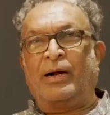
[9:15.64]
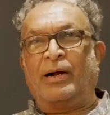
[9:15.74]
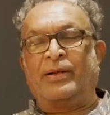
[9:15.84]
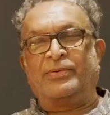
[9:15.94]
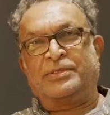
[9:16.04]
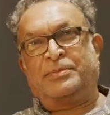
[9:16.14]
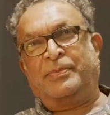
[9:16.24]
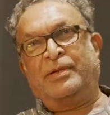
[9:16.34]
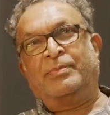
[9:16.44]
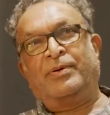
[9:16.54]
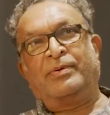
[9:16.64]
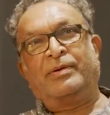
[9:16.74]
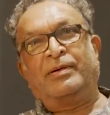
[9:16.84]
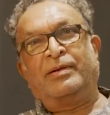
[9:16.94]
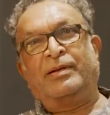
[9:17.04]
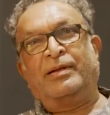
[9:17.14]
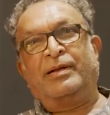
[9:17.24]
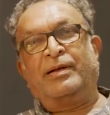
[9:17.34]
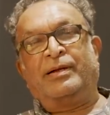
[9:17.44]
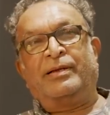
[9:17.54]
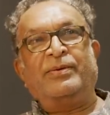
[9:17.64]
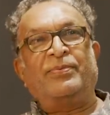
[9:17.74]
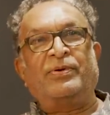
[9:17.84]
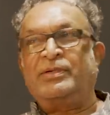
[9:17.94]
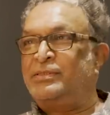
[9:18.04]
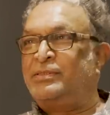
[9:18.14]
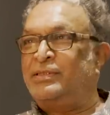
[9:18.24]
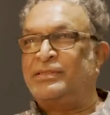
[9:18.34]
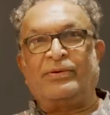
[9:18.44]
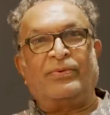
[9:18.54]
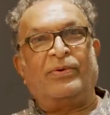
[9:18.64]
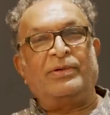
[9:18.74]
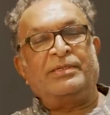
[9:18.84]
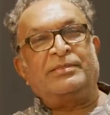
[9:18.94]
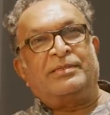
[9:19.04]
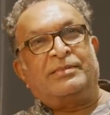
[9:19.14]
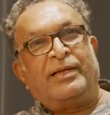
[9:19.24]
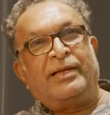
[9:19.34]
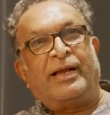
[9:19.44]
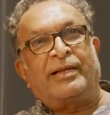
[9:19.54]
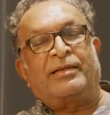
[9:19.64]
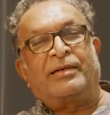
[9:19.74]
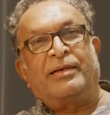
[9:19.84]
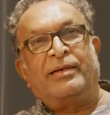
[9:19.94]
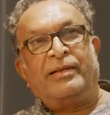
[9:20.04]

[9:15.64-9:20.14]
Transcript: I was square blown. What is this? What is this very actor?